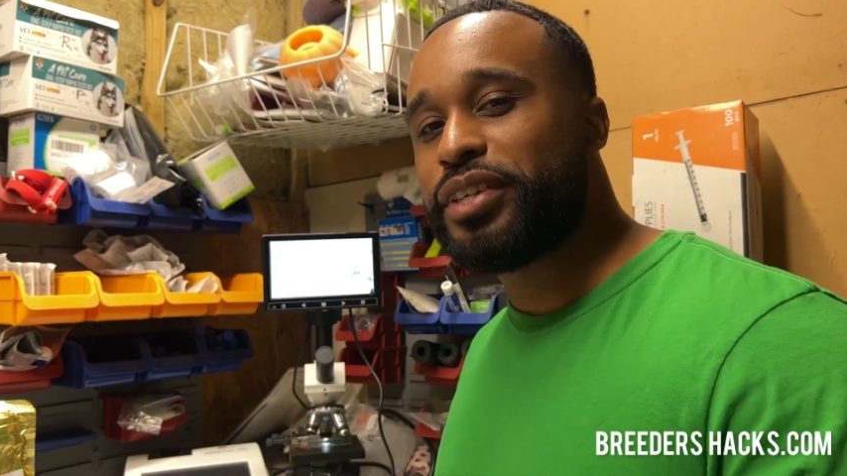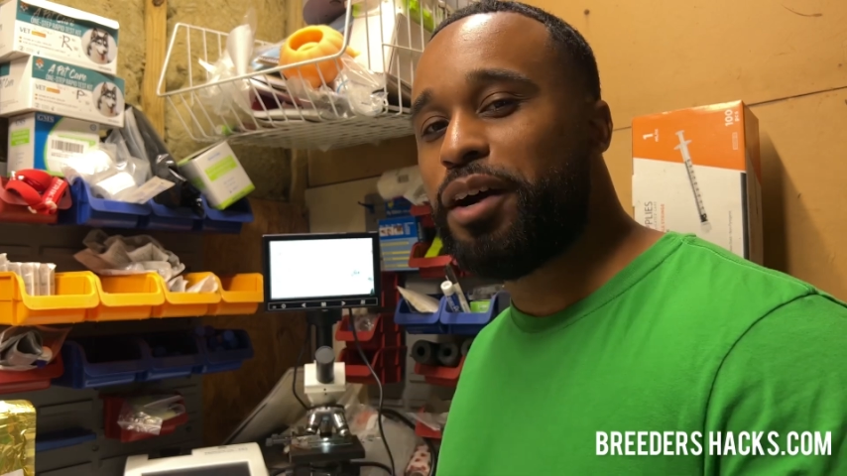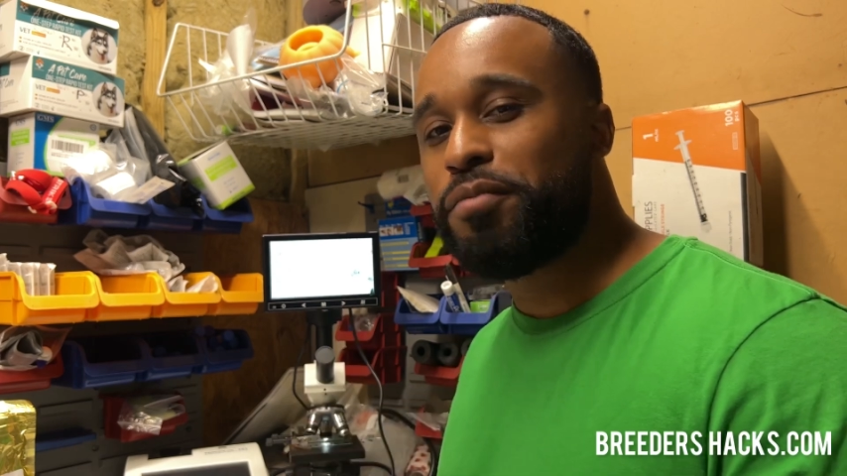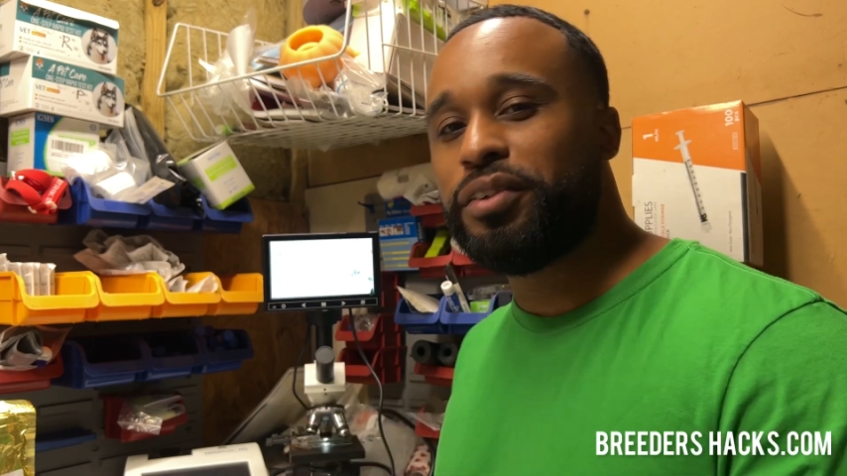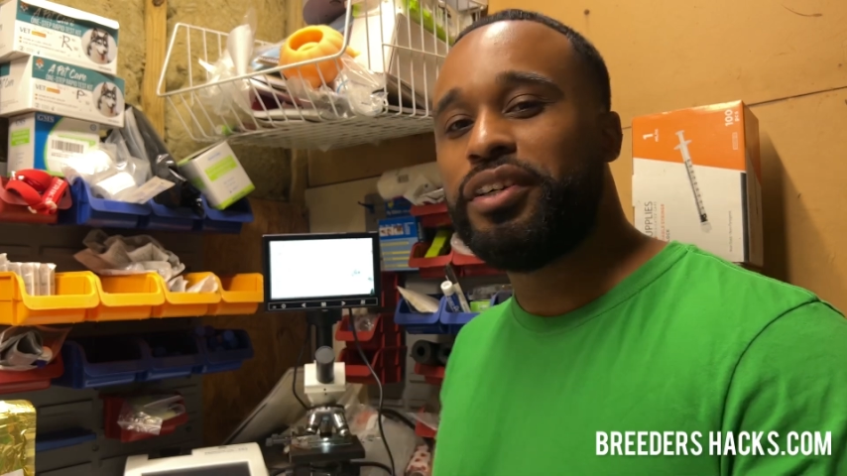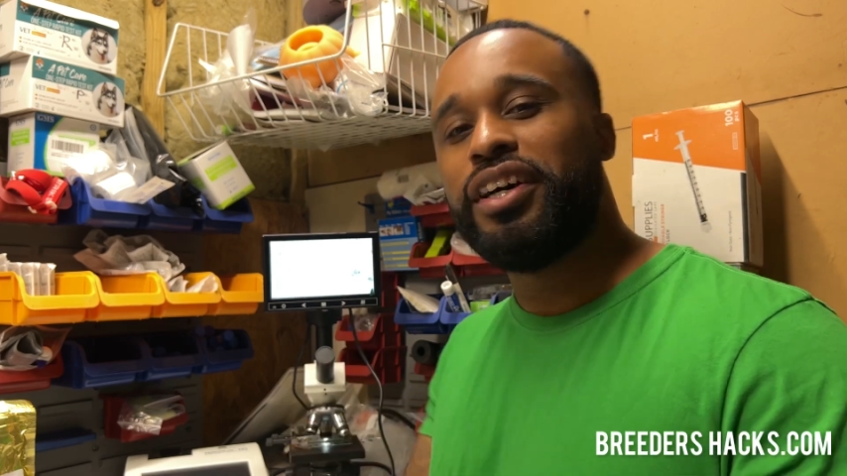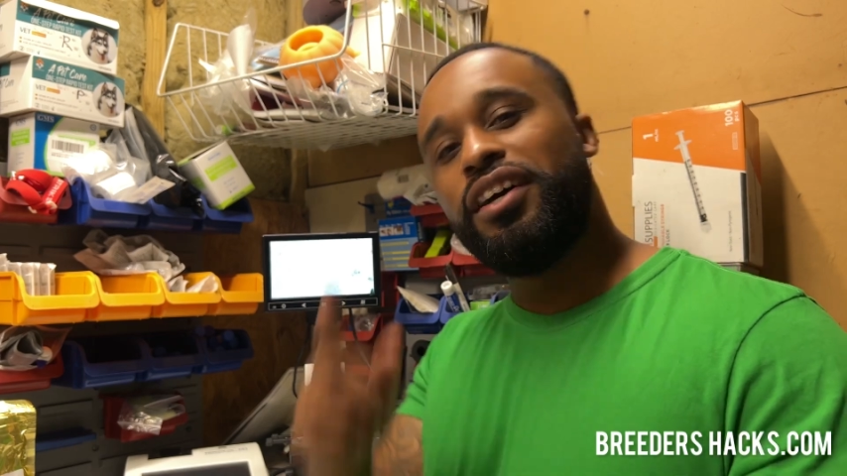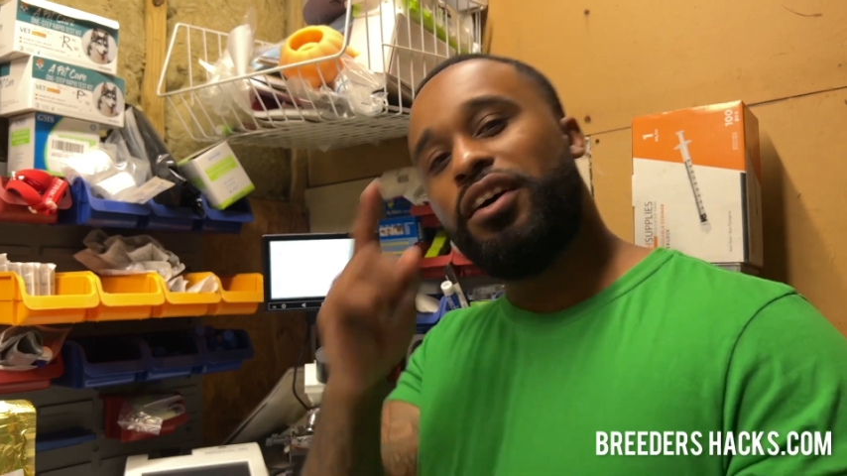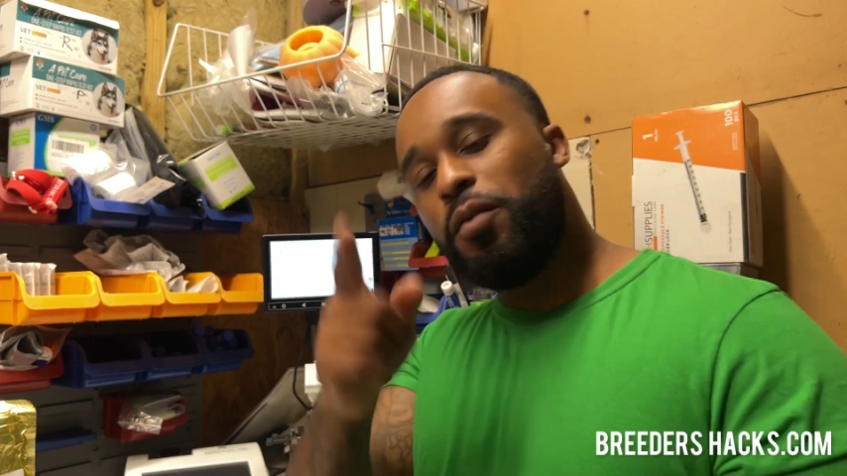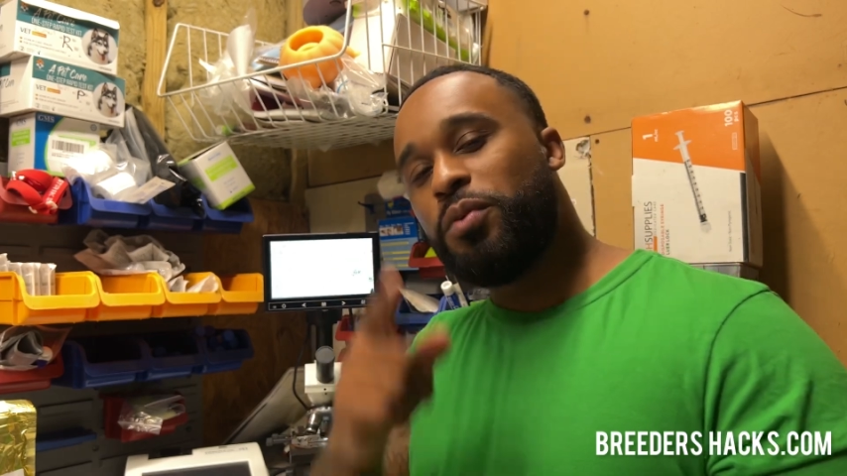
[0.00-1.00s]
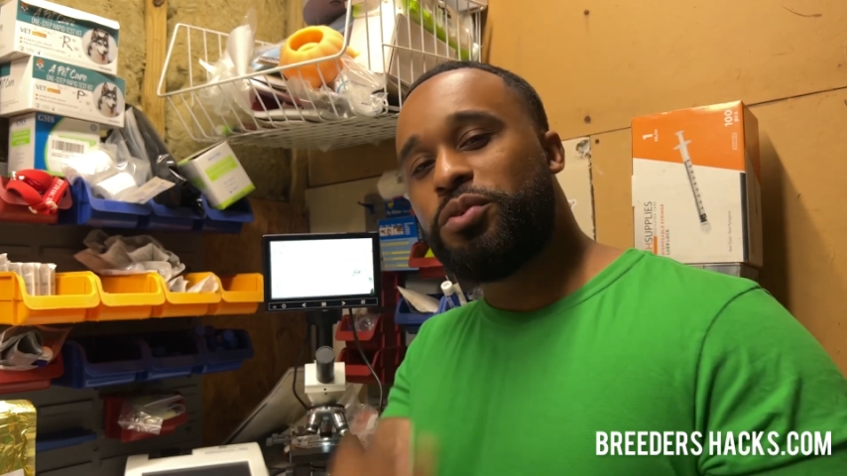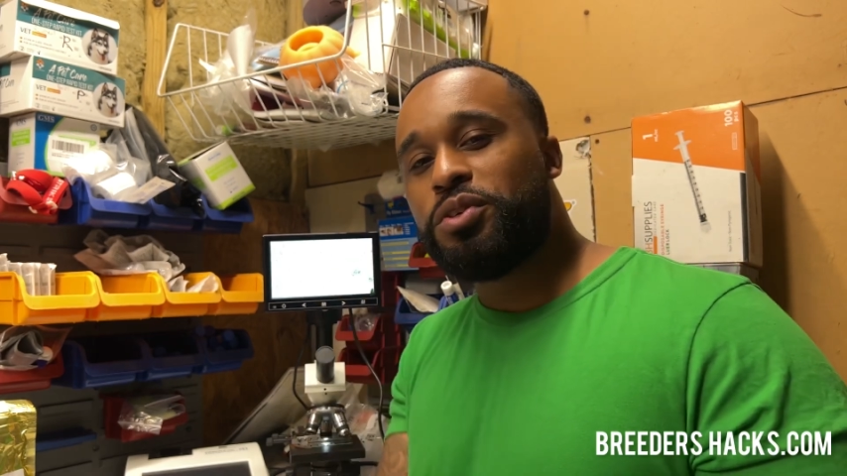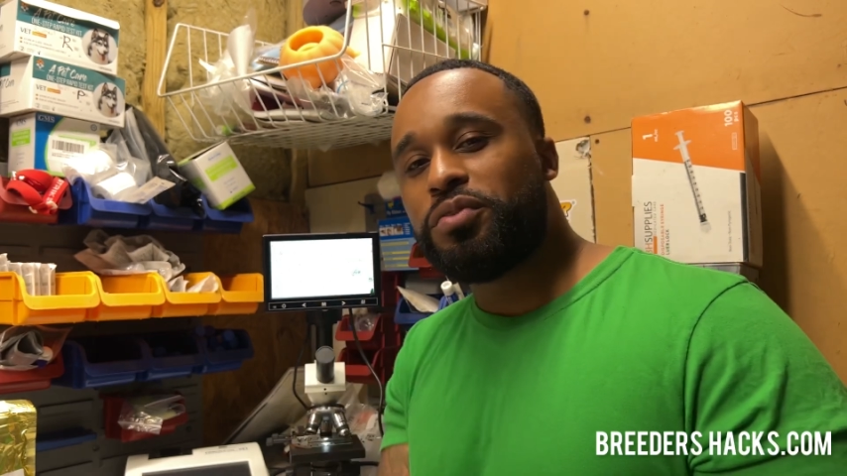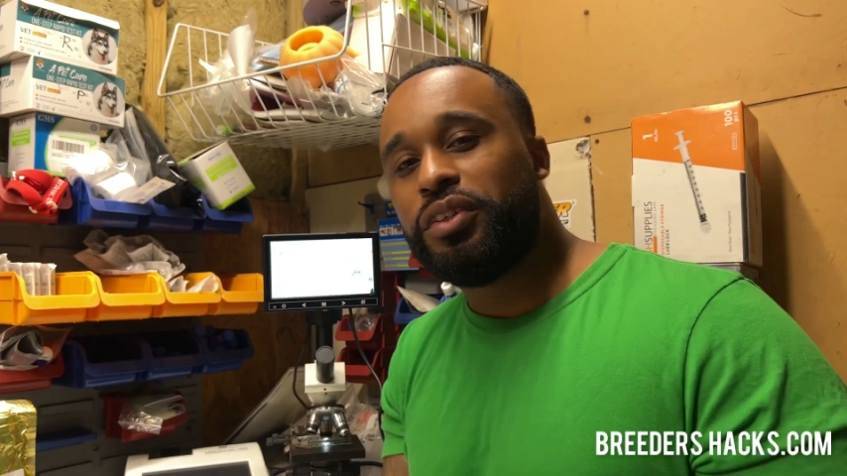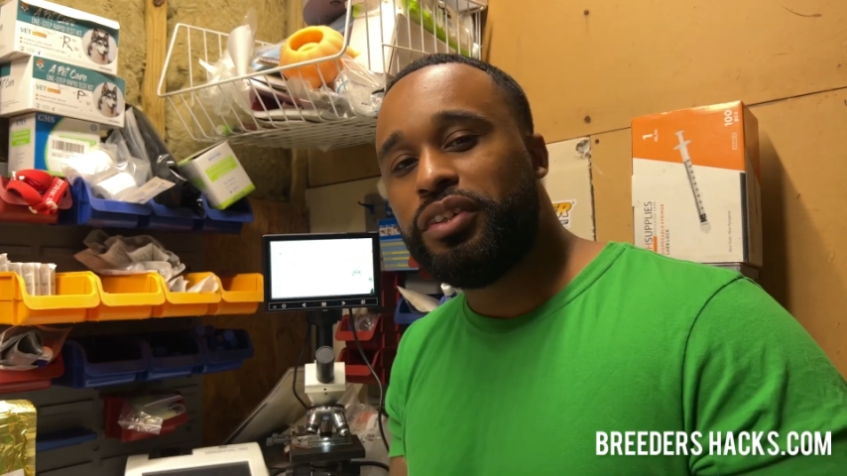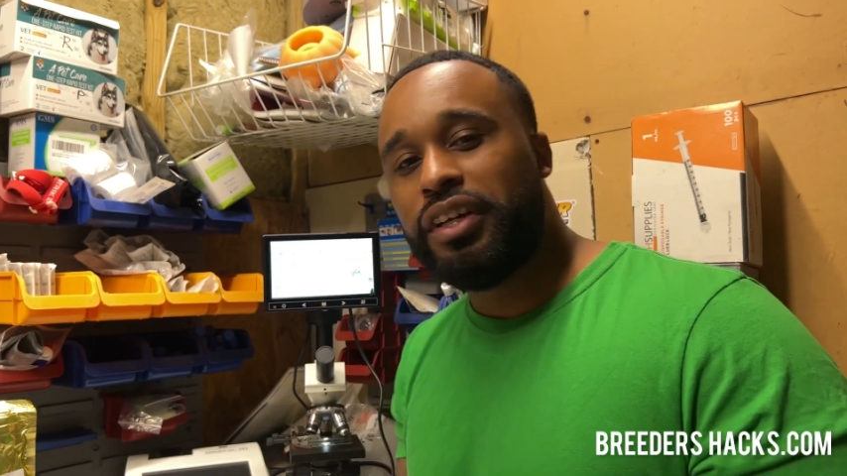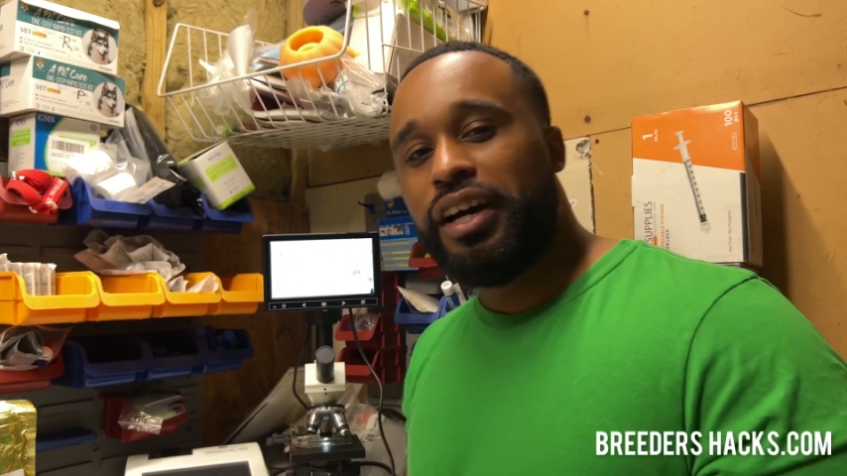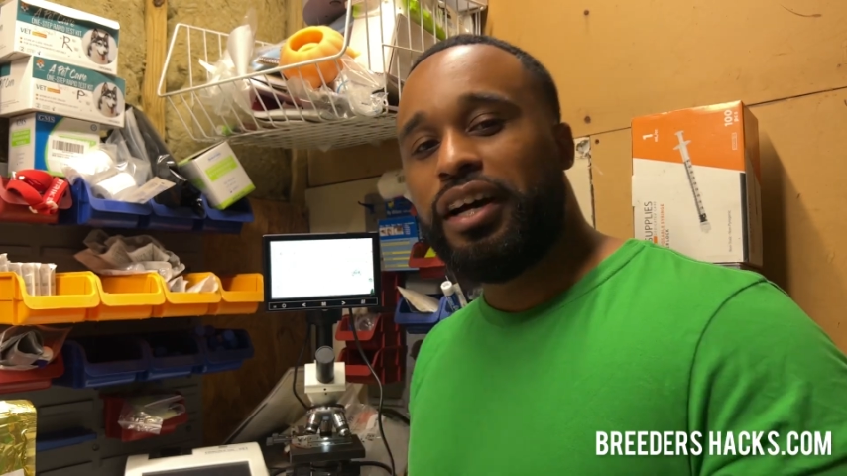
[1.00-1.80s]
helpful. Hope it was useful.